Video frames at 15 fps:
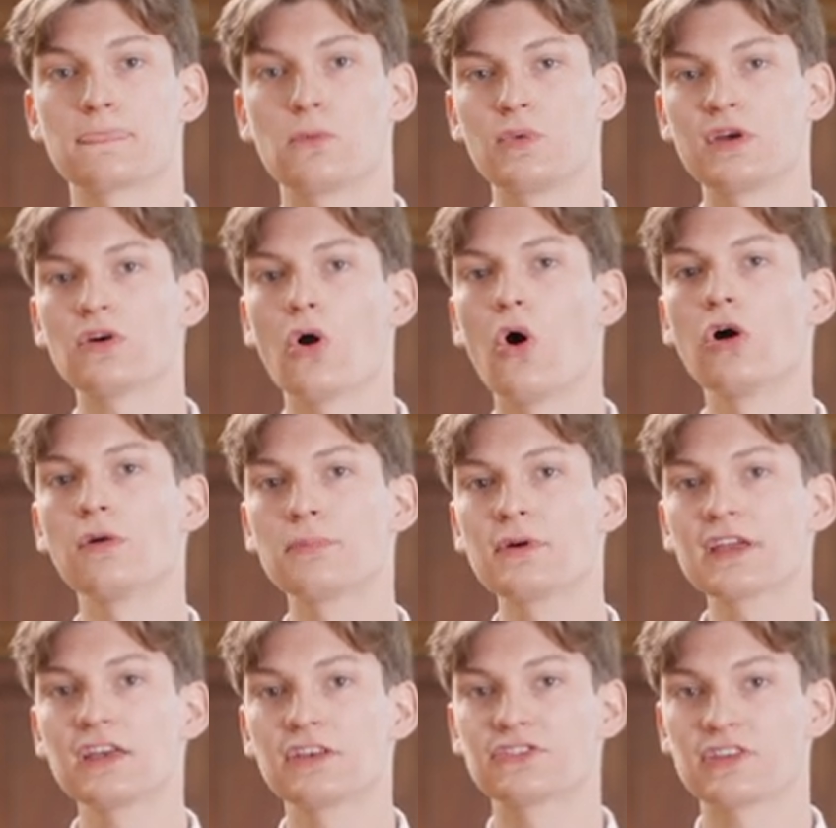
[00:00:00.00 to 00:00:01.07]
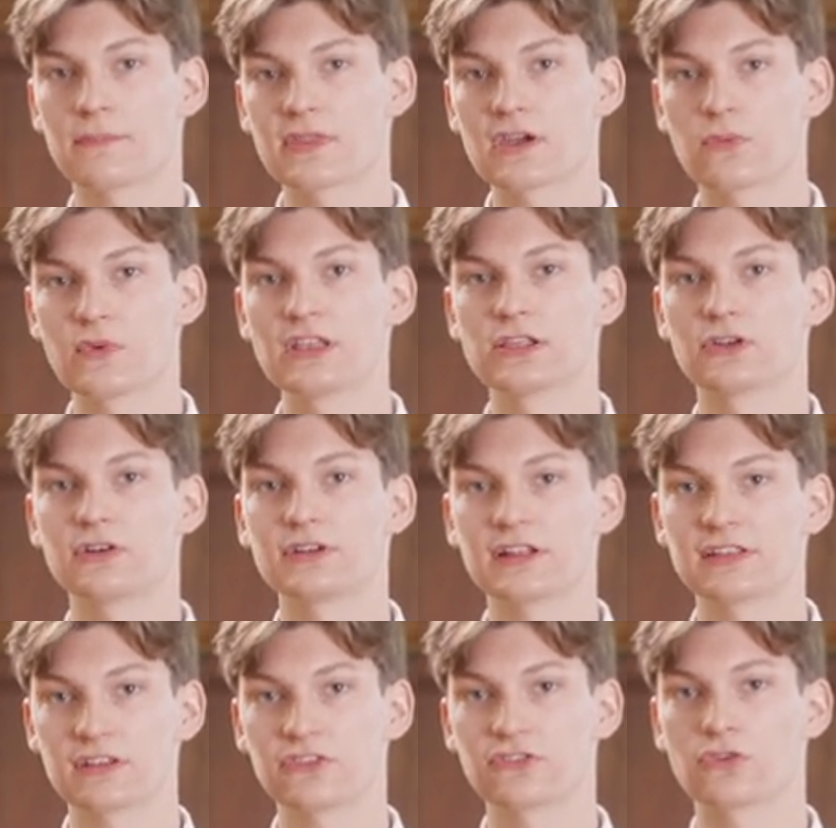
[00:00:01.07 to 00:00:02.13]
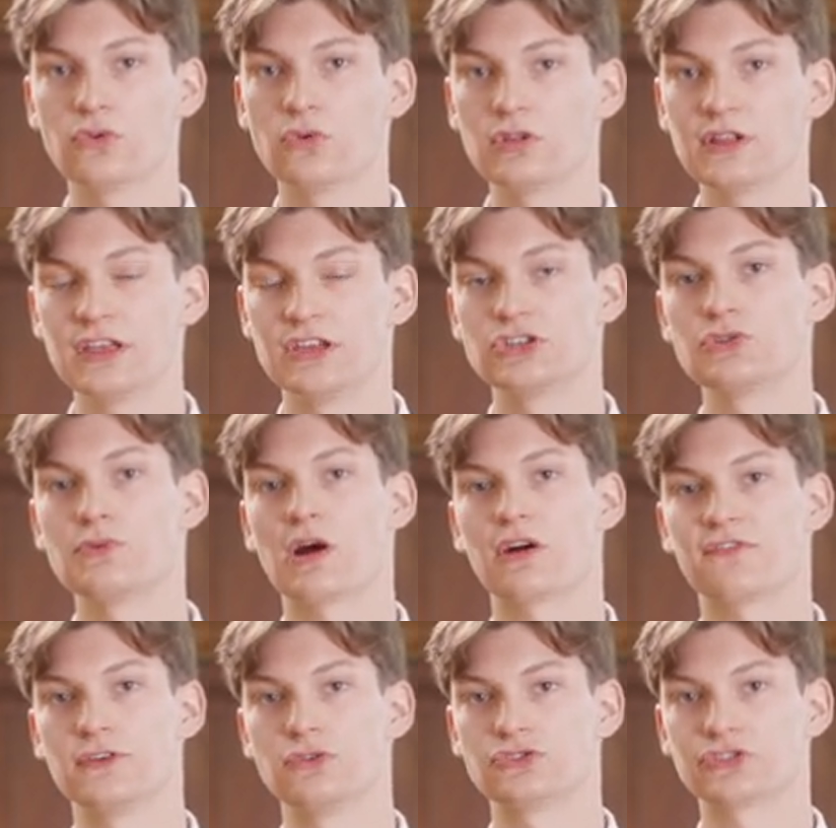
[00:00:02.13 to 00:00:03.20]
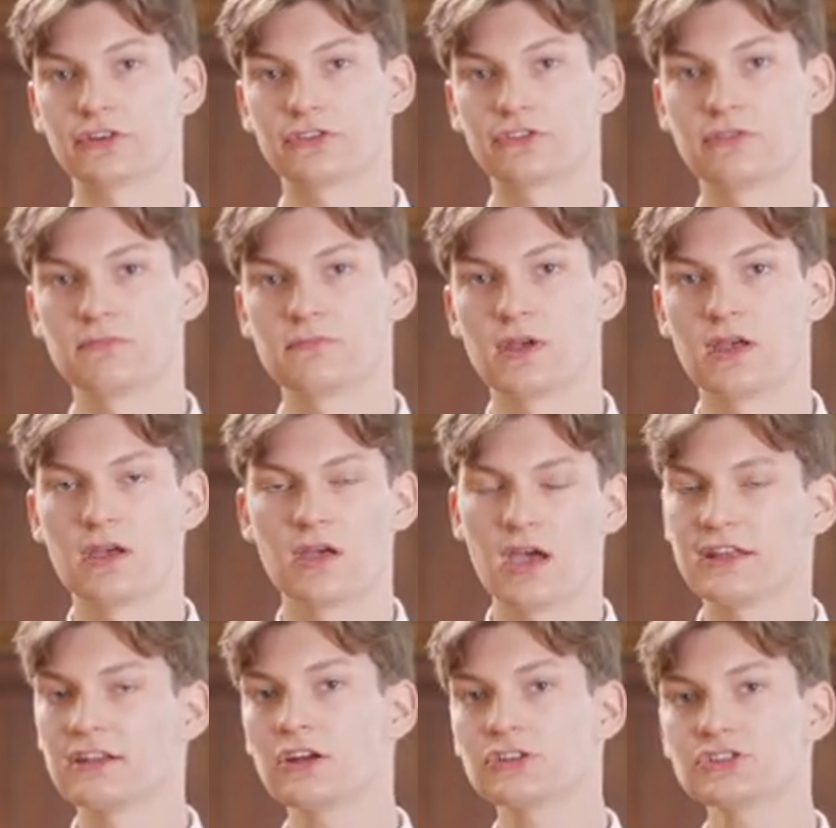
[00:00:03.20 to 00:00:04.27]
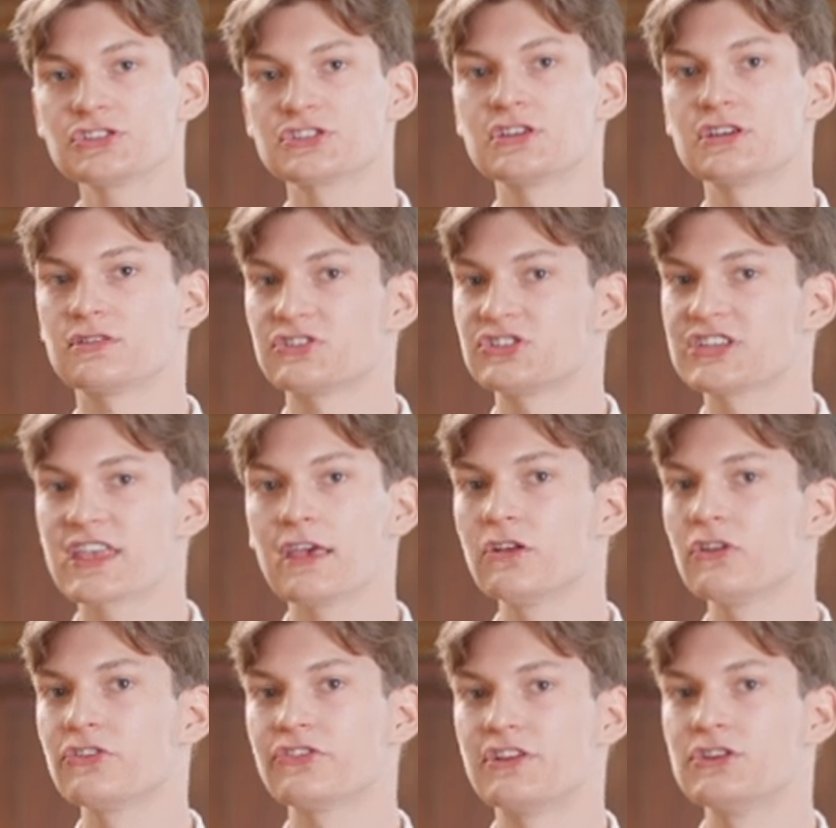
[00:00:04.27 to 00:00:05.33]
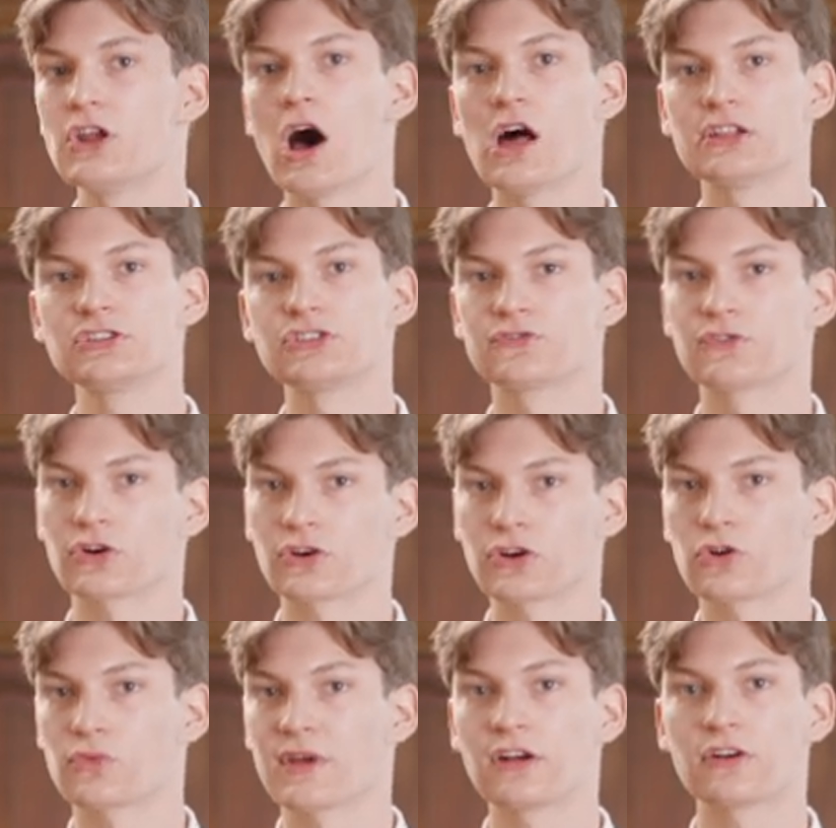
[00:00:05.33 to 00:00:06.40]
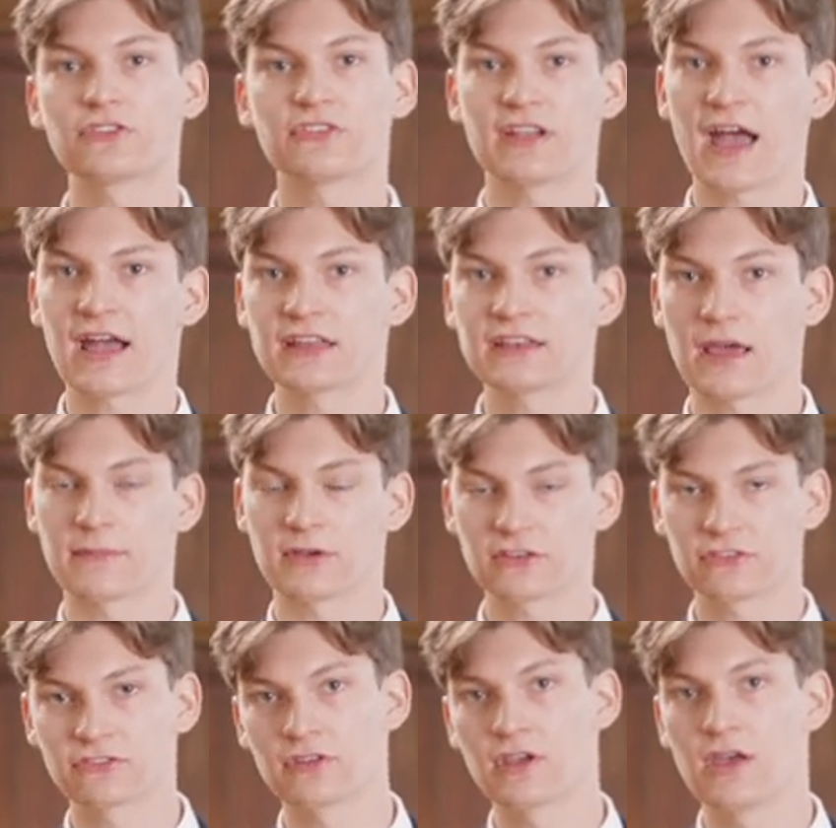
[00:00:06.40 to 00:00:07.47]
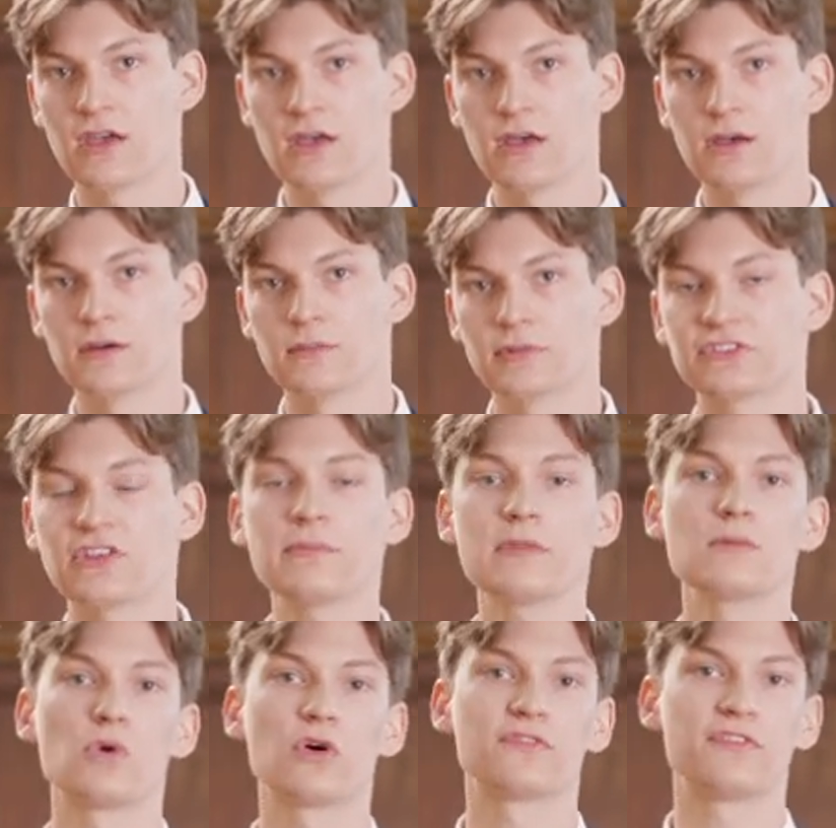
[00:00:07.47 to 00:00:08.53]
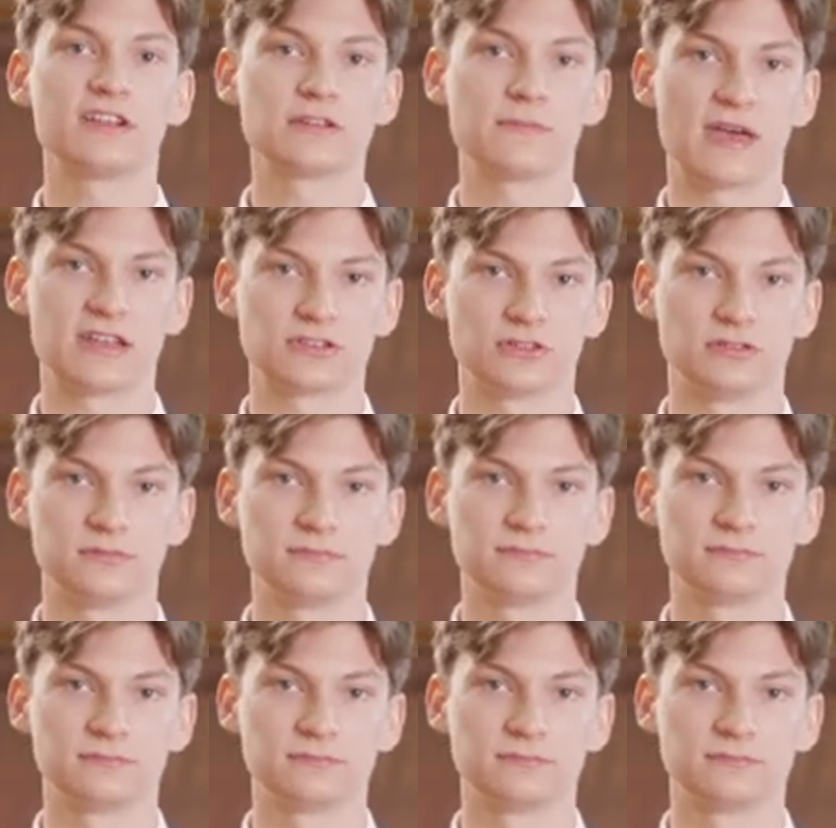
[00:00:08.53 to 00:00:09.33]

We are all bringing something we learned at this school into our futures, and not just the skills and knowledge for careers and academics, but something more fundamental,